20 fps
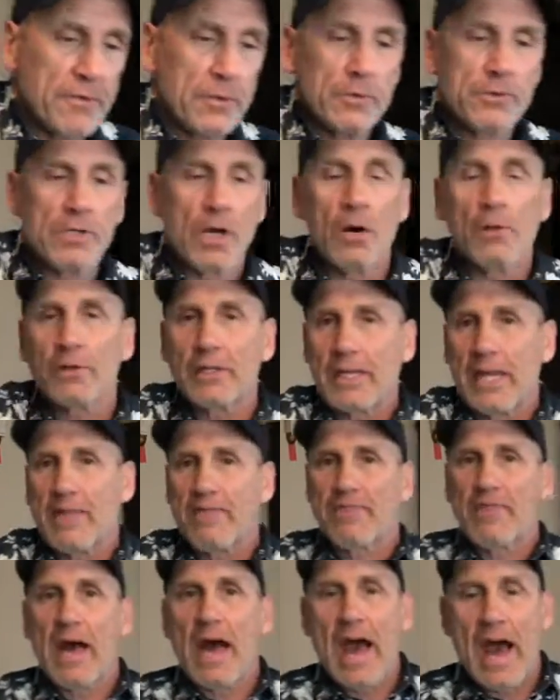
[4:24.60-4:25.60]
if you don't
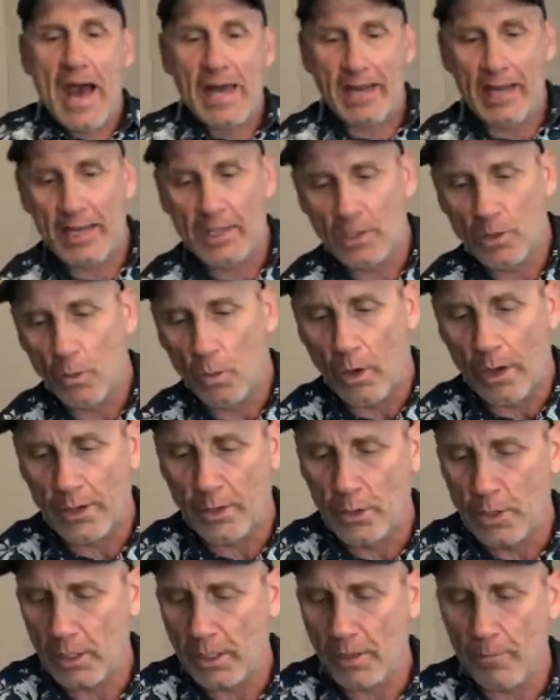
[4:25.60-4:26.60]
get that and you want
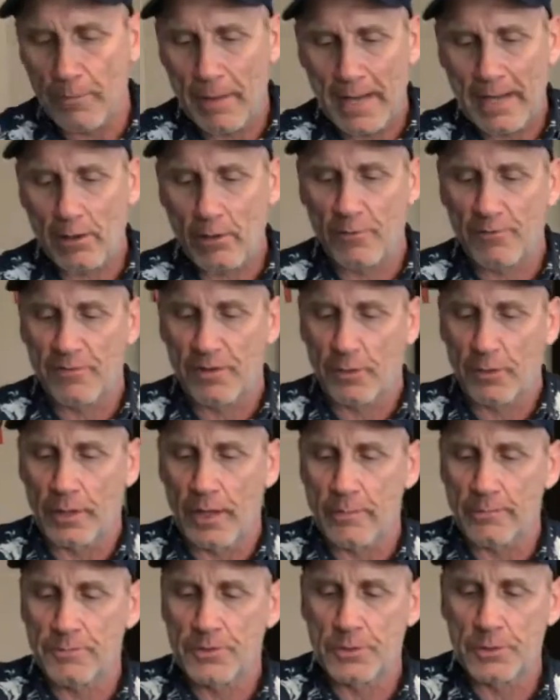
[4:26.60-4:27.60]
to hook a microphone
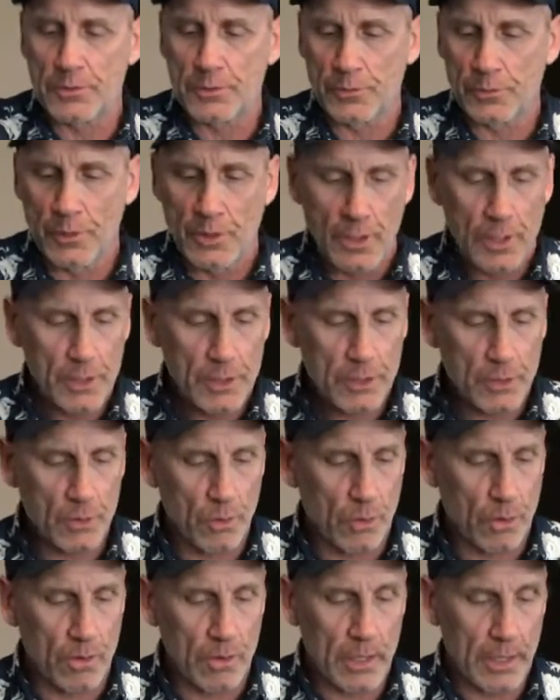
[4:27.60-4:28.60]
up to
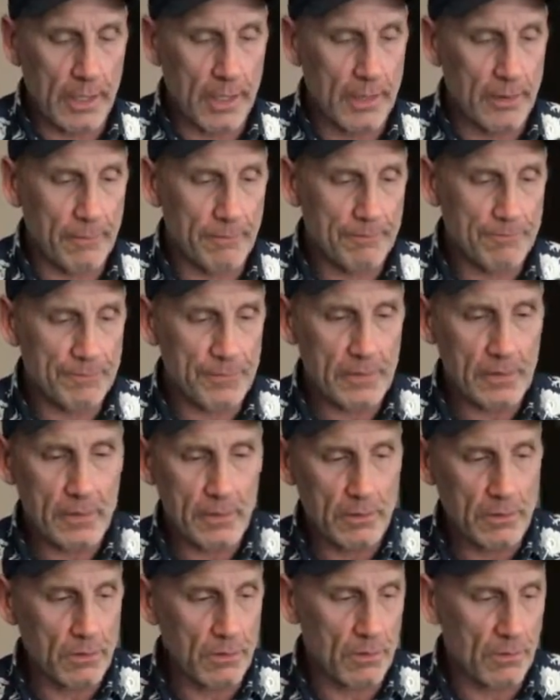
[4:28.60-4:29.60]
your
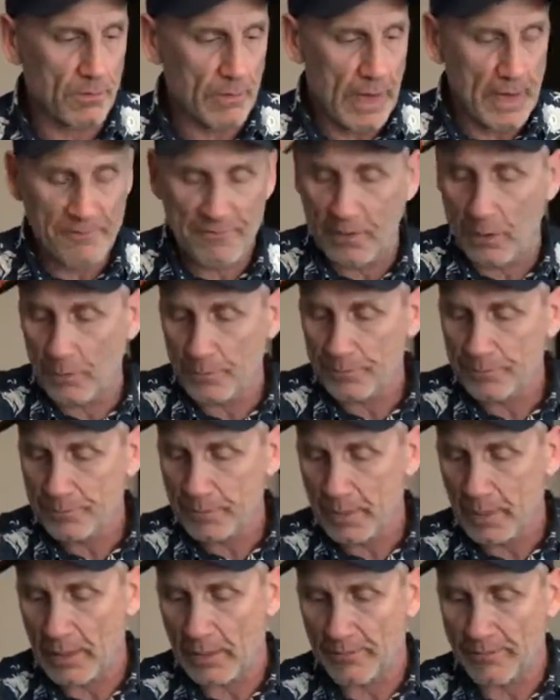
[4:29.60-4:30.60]
iPhone,
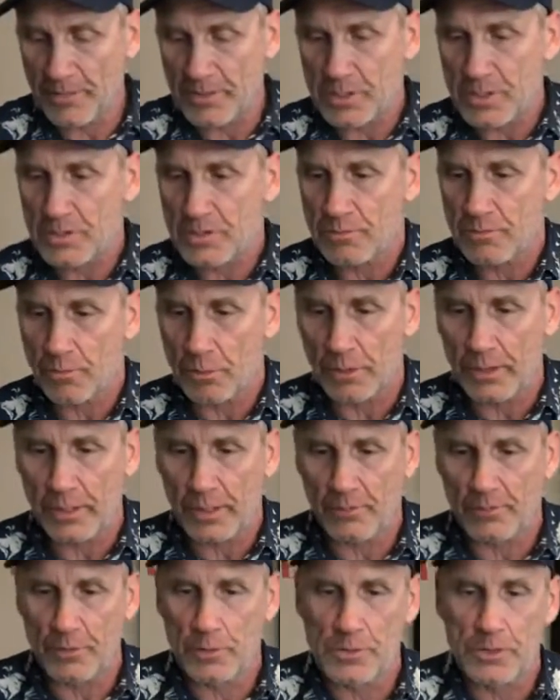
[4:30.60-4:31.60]
and if this is really
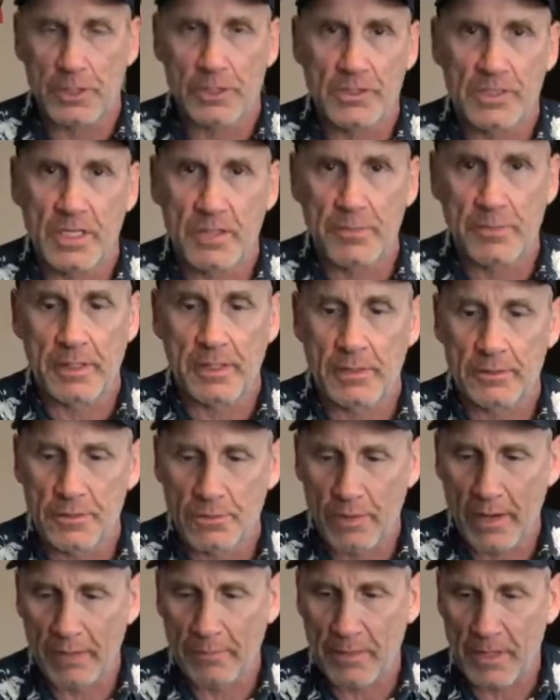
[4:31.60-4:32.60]
confusing, send me a
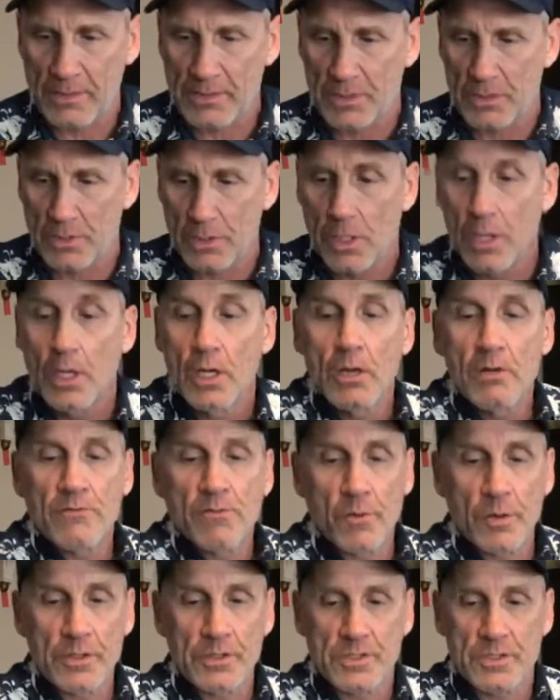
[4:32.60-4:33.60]
direct message.
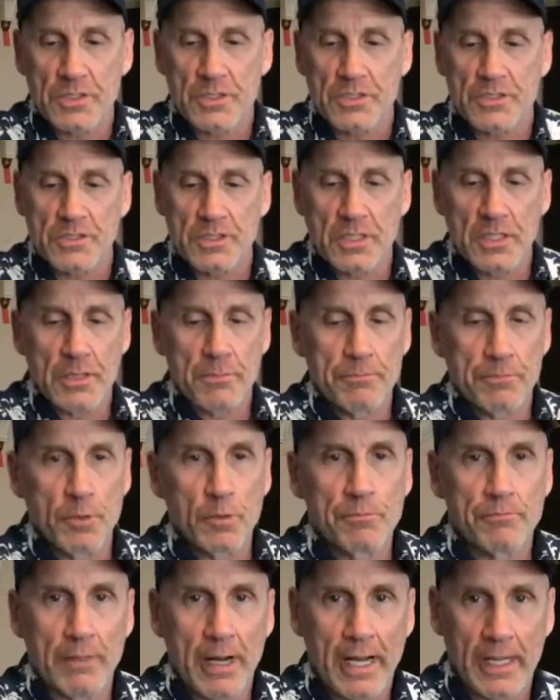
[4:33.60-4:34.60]
For instance, the
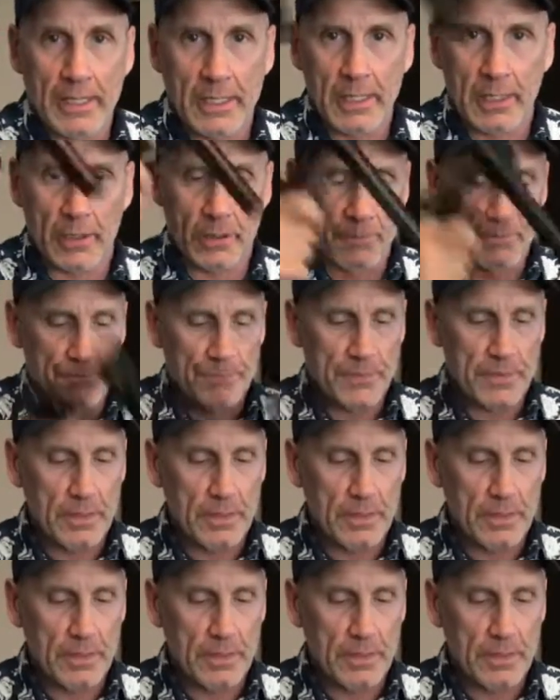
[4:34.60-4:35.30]
boom mic here,